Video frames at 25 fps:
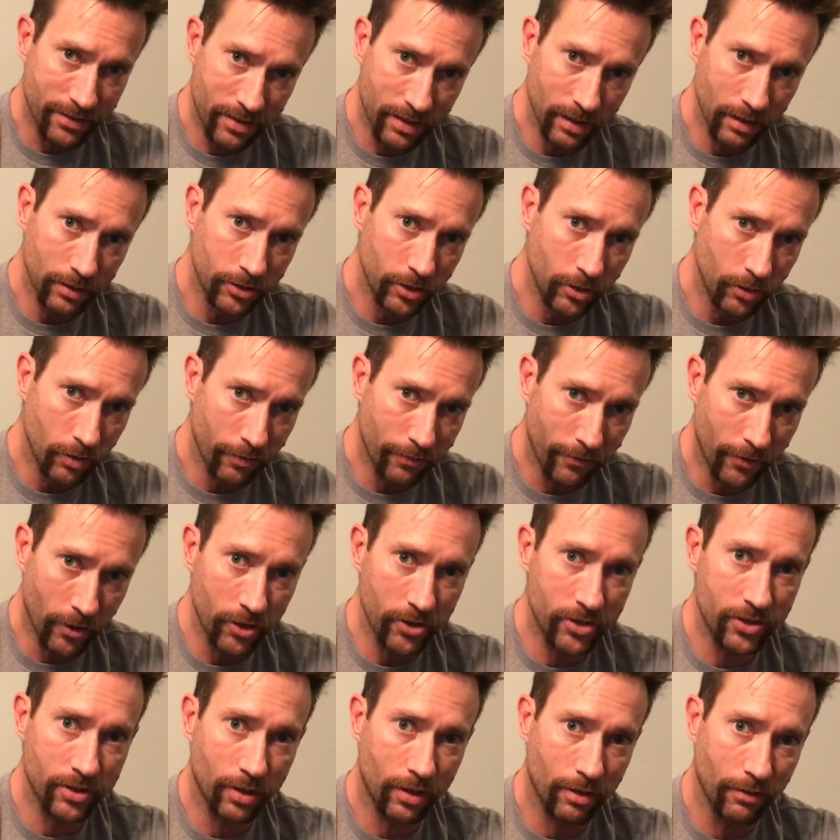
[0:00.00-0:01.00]
They'll do the
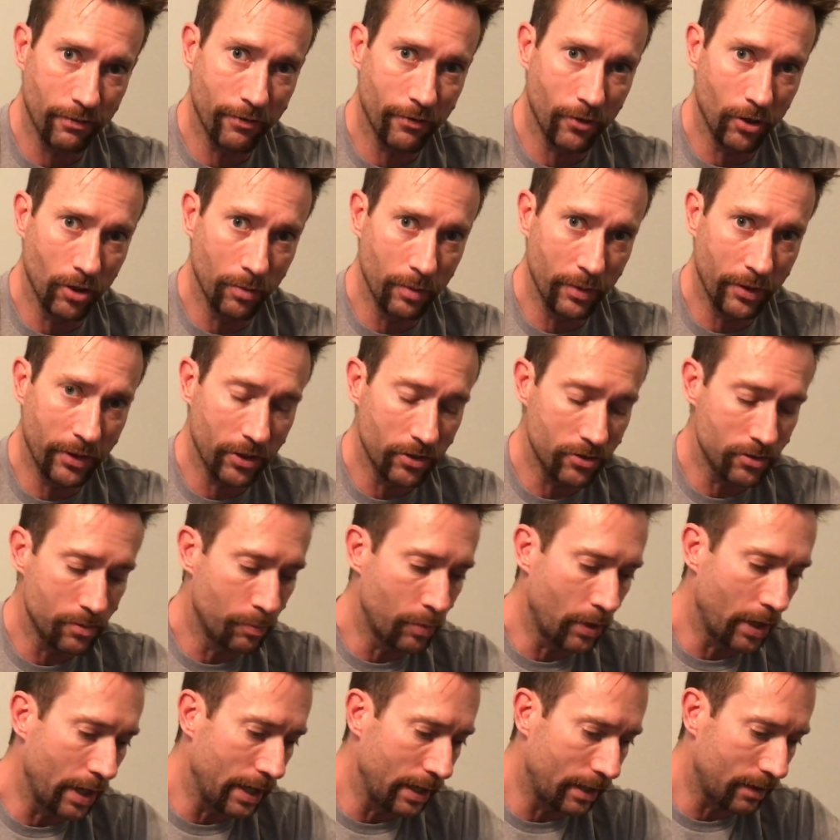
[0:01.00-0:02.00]
first to confirm that there's a
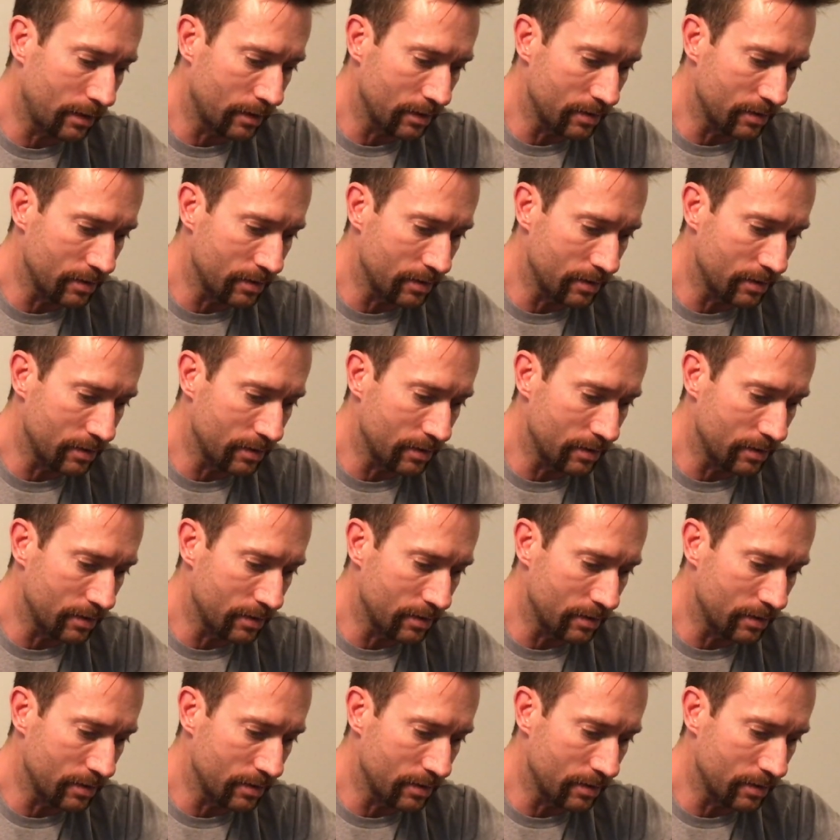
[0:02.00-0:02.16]
break,